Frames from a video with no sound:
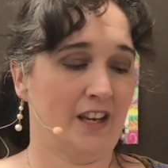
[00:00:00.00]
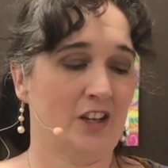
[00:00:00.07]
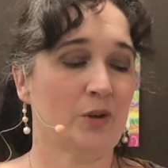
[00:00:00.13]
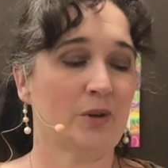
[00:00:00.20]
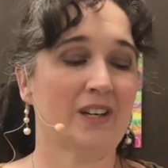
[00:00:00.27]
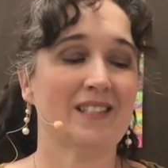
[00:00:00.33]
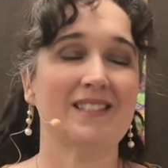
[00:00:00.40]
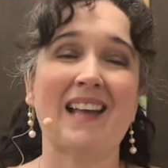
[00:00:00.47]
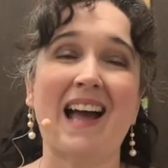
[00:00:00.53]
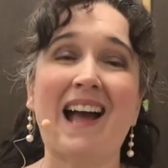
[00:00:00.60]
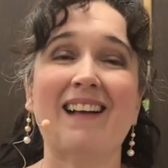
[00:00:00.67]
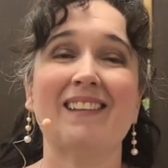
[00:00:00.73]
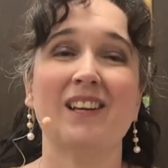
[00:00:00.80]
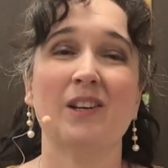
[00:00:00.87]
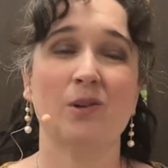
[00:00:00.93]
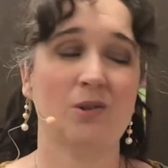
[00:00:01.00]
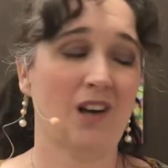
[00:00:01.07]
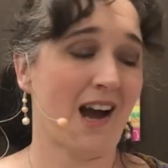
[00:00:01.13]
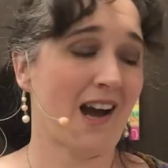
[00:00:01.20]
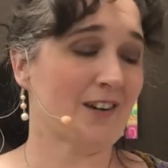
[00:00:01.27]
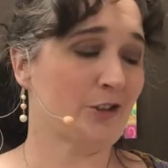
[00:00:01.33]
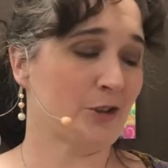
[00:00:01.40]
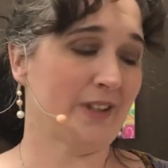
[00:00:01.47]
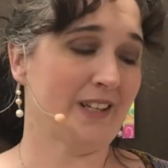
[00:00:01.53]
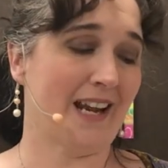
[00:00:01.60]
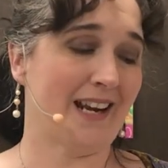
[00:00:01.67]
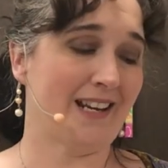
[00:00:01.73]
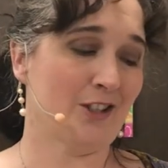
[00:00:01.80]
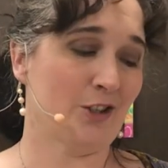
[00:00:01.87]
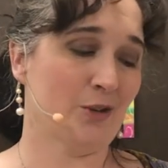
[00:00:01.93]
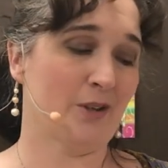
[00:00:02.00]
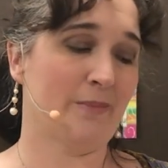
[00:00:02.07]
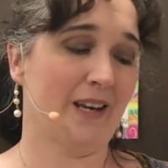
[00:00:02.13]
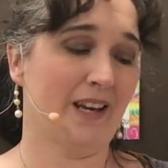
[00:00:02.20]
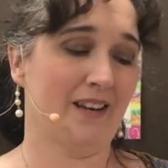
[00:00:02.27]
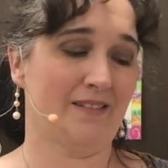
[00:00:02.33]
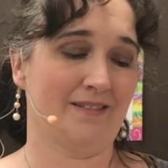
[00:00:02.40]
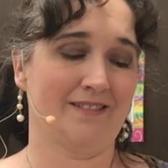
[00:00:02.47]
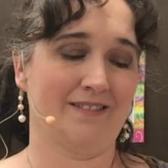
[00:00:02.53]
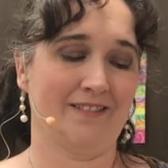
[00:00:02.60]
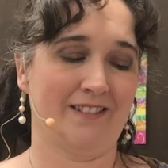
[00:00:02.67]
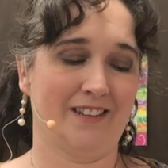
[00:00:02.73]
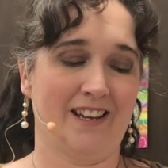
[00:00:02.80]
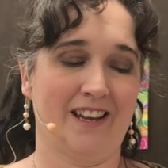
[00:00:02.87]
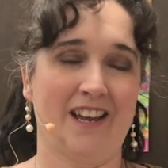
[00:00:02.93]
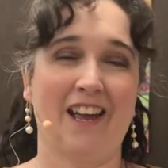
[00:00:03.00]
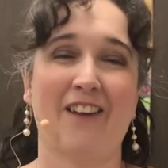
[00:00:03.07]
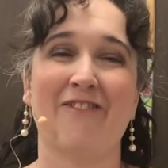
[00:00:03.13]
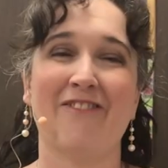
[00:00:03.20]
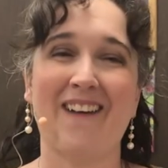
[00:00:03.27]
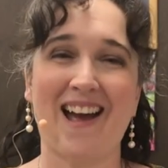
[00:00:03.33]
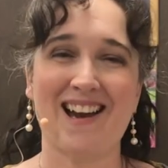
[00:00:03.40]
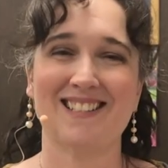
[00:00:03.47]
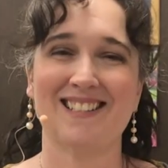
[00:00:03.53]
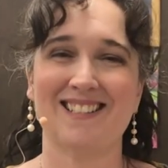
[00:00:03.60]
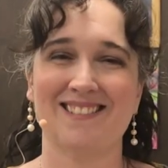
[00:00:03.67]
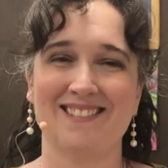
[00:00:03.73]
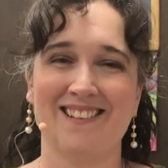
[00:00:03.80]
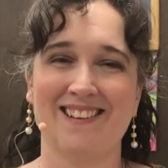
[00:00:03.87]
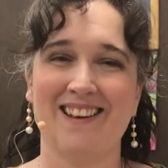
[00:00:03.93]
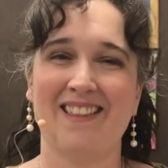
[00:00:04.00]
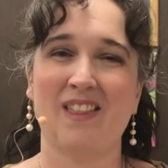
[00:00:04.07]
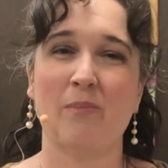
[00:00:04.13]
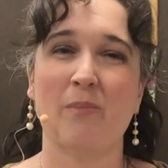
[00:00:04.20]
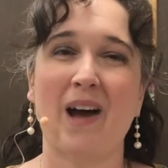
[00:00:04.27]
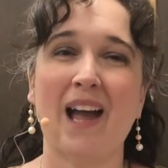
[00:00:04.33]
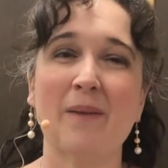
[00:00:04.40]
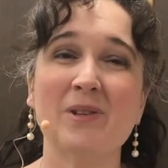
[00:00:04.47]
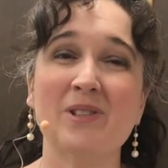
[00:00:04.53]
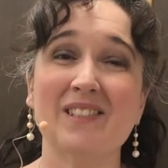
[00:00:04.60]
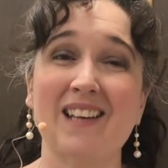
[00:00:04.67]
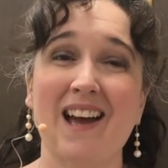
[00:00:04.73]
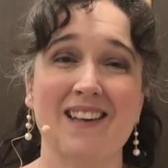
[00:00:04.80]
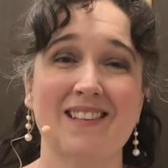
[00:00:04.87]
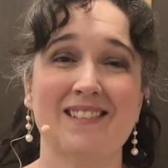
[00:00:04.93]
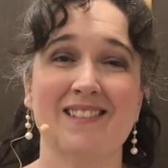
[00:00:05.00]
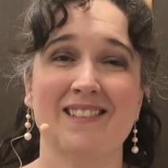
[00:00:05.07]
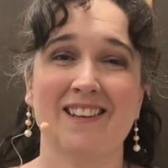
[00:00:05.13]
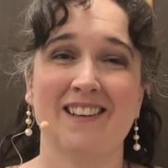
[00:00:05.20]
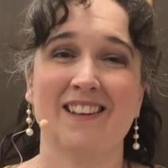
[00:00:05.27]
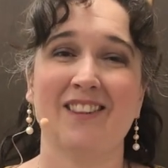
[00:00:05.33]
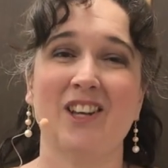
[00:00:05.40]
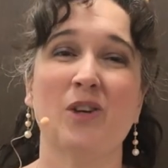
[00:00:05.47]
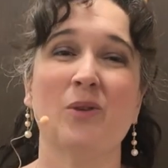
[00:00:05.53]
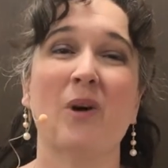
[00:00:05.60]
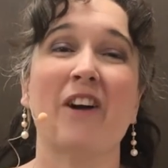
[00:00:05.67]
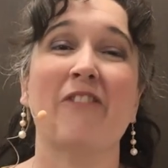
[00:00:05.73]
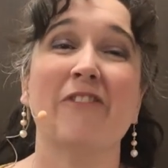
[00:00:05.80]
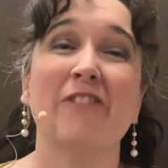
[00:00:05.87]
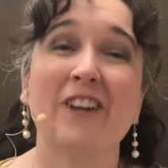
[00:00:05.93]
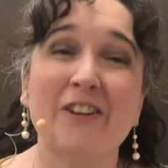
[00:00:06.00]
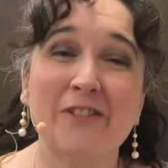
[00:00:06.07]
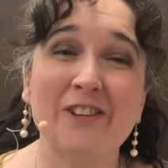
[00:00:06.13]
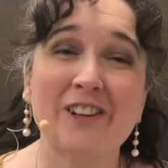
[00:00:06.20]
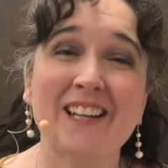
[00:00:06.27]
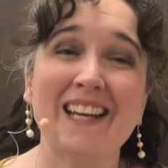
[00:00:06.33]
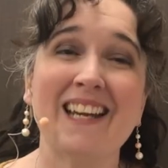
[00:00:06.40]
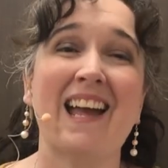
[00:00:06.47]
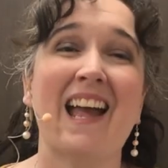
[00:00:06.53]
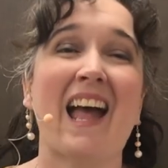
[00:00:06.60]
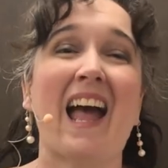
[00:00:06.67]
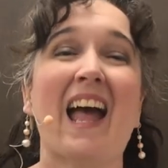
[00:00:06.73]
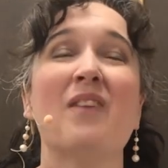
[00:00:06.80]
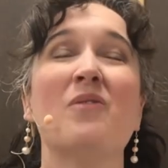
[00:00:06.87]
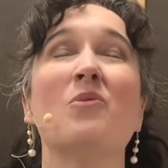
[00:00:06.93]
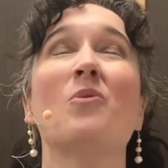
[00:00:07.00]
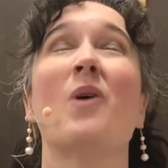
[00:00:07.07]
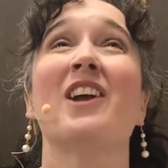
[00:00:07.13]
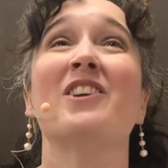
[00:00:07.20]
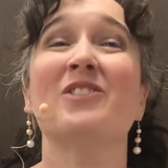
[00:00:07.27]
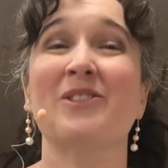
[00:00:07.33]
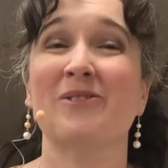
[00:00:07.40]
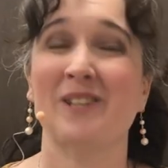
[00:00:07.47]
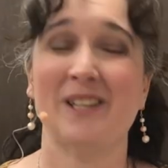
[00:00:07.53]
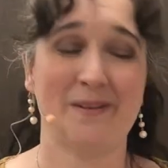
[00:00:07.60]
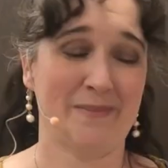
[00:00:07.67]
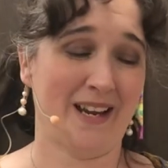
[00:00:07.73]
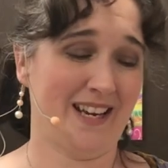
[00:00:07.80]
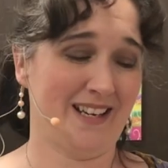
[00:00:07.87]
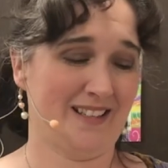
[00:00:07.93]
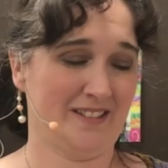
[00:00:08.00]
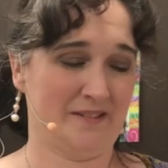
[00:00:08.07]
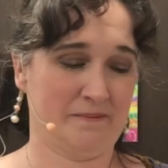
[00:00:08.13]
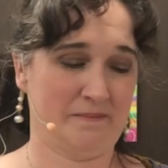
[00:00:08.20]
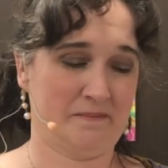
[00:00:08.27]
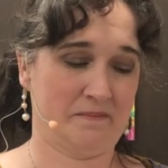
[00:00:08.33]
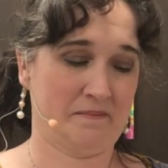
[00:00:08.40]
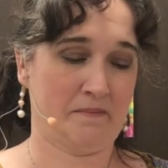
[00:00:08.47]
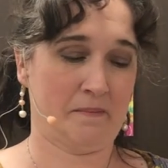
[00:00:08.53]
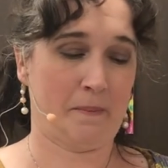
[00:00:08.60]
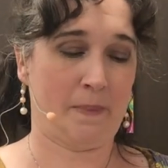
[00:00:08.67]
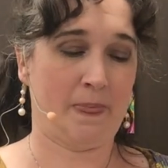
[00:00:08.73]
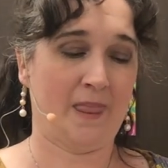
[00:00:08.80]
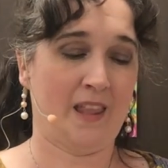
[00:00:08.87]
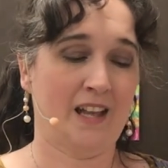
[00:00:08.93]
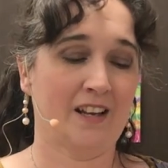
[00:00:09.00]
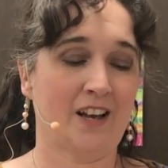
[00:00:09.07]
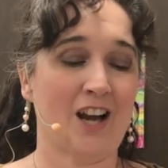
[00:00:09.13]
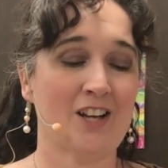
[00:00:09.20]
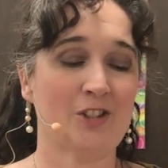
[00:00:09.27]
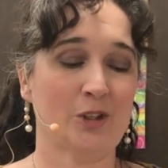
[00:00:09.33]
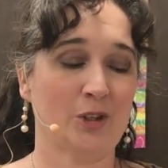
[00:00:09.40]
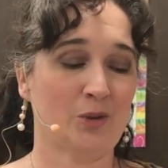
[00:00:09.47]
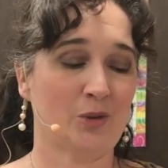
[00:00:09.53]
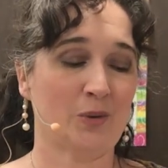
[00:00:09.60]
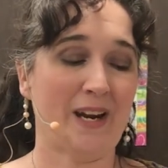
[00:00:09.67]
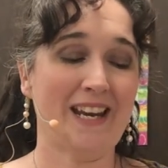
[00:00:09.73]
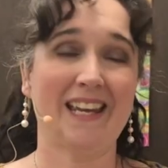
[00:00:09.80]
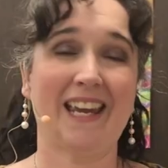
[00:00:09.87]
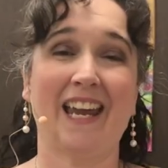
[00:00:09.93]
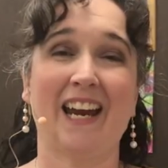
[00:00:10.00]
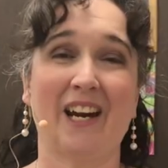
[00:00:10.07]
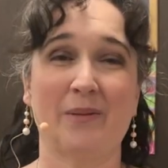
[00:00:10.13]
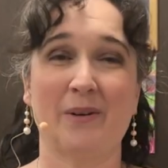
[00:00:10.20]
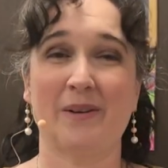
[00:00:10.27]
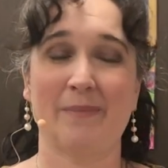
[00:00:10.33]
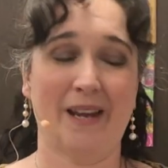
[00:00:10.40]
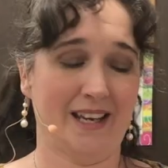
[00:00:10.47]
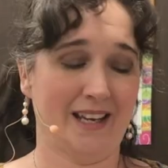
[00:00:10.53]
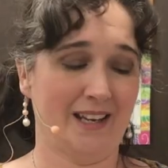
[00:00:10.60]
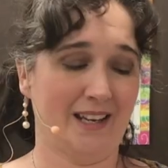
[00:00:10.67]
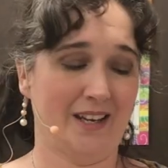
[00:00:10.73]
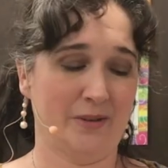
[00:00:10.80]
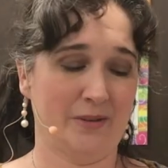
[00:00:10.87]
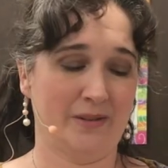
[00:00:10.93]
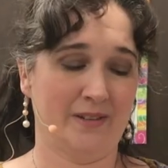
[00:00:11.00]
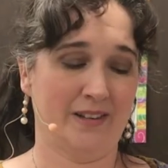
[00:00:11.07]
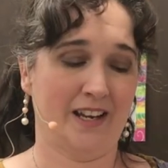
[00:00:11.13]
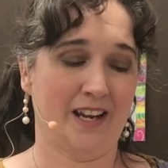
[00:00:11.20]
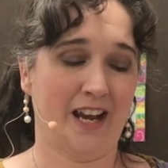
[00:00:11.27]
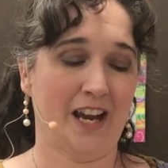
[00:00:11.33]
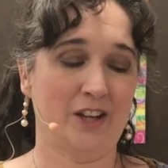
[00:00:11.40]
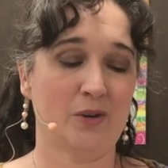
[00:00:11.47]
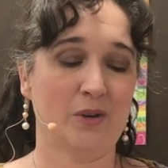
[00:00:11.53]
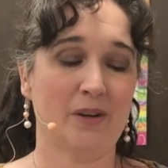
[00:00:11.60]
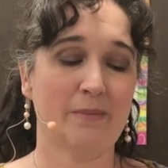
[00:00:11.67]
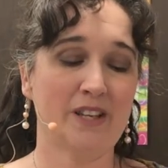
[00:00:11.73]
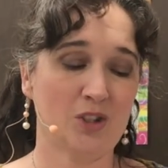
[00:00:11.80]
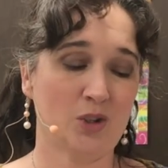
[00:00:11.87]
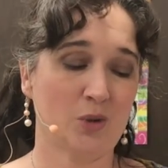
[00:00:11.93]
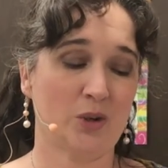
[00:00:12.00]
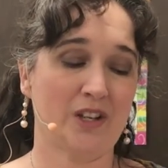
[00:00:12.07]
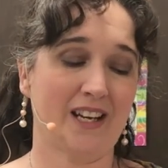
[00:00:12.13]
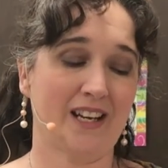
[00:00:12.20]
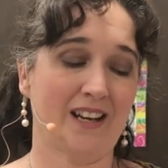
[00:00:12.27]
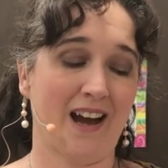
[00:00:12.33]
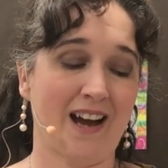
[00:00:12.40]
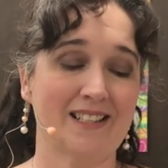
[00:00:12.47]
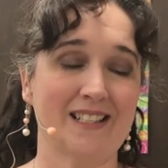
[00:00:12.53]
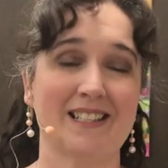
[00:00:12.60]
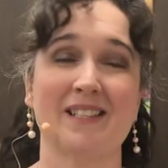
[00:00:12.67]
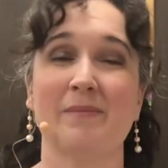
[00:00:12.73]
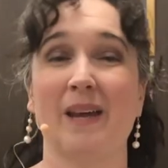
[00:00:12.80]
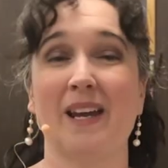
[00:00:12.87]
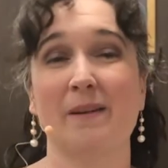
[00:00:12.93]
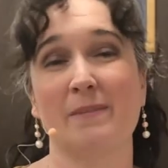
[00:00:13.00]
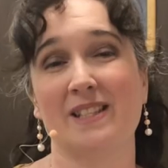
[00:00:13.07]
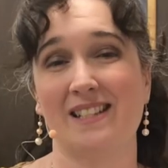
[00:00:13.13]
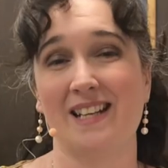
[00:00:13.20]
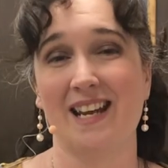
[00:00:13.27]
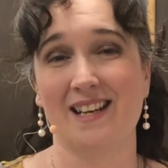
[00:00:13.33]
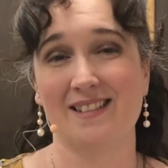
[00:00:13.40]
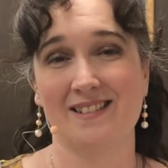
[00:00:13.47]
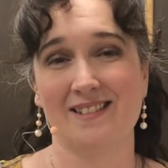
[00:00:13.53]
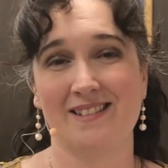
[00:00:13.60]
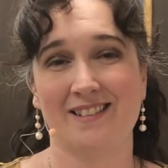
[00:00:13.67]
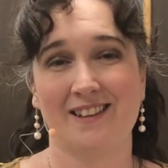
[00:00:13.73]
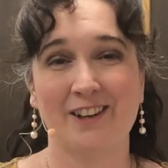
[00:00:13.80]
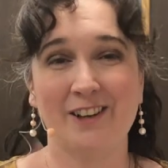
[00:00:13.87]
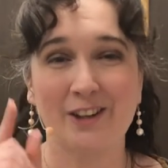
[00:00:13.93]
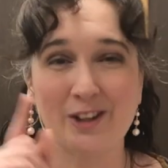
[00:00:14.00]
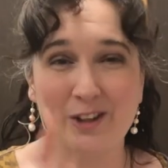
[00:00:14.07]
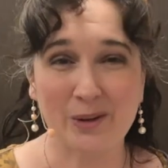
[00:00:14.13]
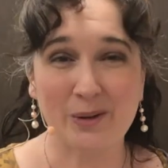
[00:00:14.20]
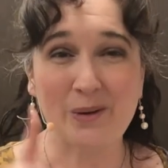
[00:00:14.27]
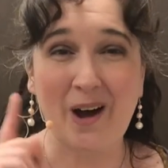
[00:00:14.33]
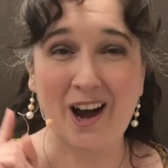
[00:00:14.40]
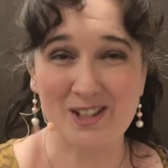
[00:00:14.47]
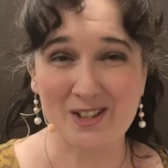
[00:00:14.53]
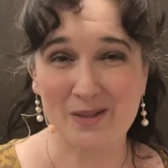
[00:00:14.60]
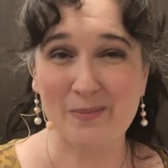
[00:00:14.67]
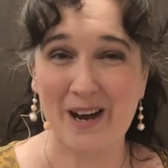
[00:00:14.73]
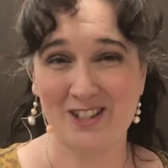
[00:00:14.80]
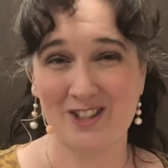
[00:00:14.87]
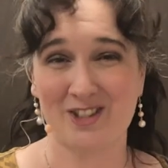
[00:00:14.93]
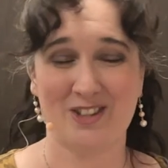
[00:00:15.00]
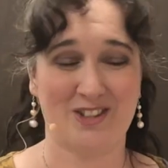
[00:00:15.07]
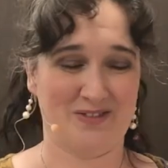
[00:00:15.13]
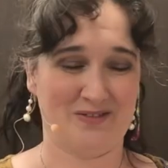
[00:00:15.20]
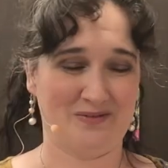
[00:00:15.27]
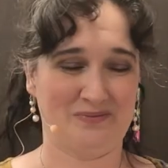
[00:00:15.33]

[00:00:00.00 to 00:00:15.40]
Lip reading: You're exactly who God created you to be. In fact, the Bible says that you are fearfully and wonderfully made. God took great care when making you, and you can be sure that God doesn't make mistakes. You are special.